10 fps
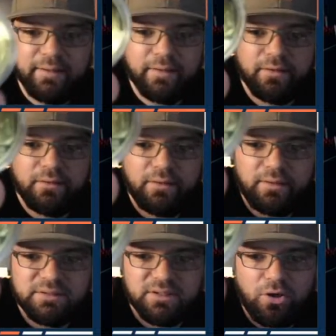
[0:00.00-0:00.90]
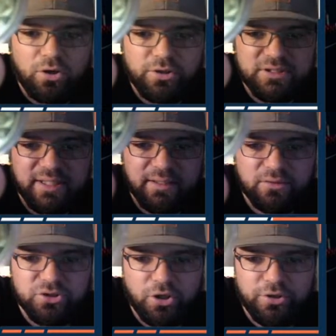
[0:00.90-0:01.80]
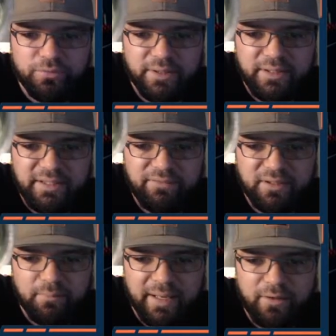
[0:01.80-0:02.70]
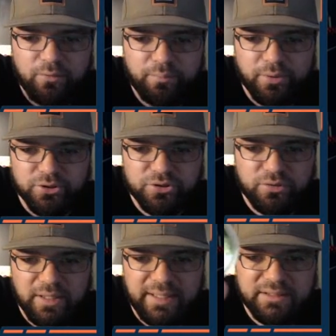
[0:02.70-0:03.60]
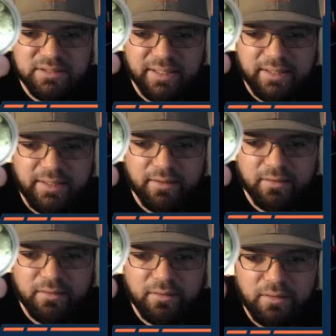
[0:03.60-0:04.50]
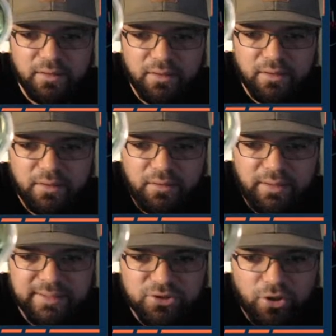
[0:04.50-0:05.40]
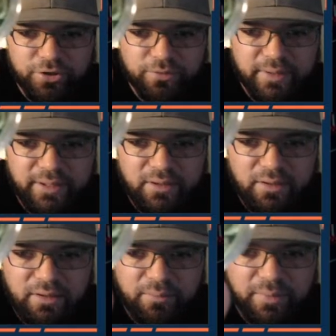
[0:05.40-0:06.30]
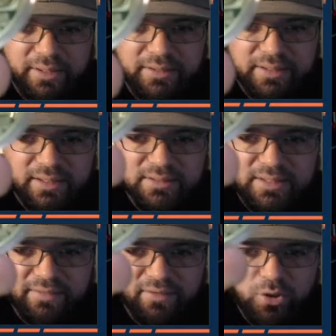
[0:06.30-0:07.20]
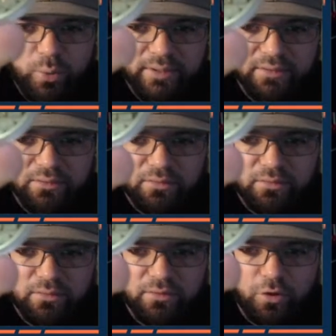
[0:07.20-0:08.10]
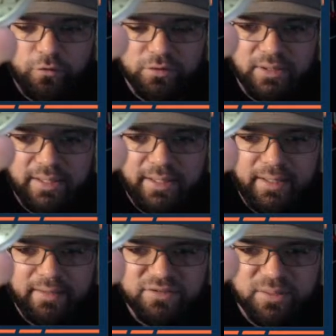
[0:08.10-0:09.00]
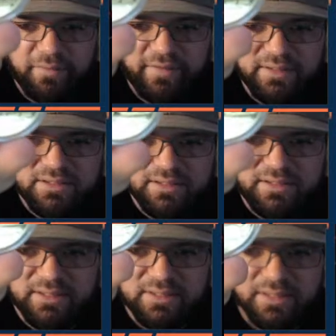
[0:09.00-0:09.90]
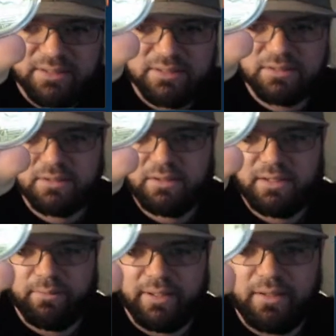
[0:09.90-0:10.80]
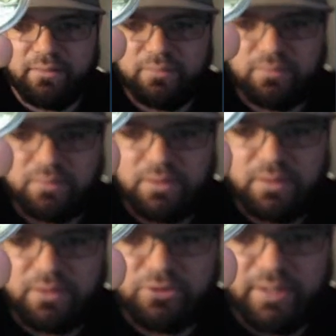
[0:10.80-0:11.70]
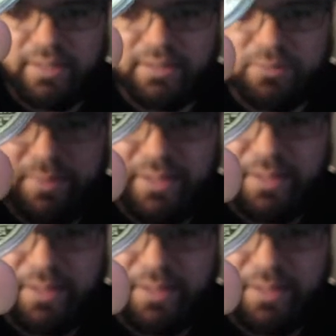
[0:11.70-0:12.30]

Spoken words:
here, it's hard to tell. It's hard to read. Even in my own personal eyes, like here, it's hard to read. But it does give a quick little overlay of some of his statistics. There we go. Trying to get it to pick